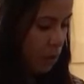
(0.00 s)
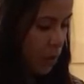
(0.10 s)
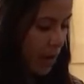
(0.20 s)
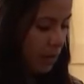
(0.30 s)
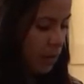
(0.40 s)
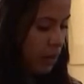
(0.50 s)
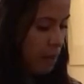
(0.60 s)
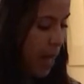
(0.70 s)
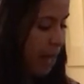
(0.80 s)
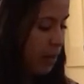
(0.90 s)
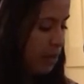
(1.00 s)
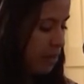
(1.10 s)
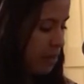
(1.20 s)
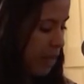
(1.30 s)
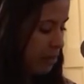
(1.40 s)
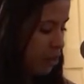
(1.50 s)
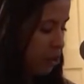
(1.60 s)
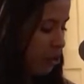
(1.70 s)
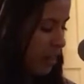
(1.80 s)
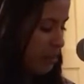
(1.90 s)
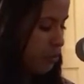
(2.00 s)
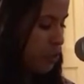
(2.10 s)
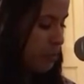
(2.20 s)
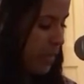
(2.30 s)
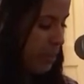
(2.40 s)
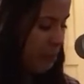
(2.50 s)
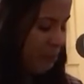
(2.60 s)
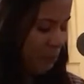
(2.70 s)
When I look back at the girl I used to be,